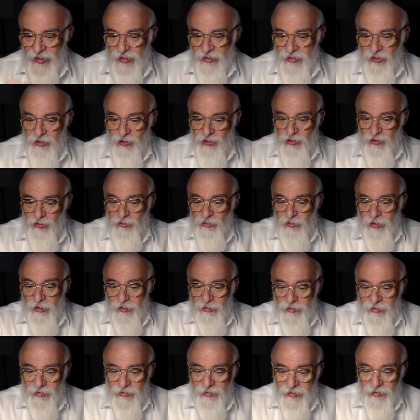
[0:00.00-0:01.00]
as he chewed
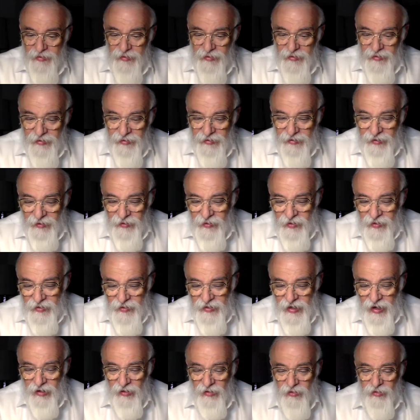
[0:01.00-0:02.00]
it in the
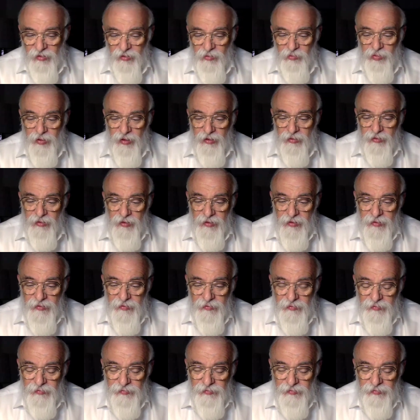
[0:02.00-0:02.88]
seichel component.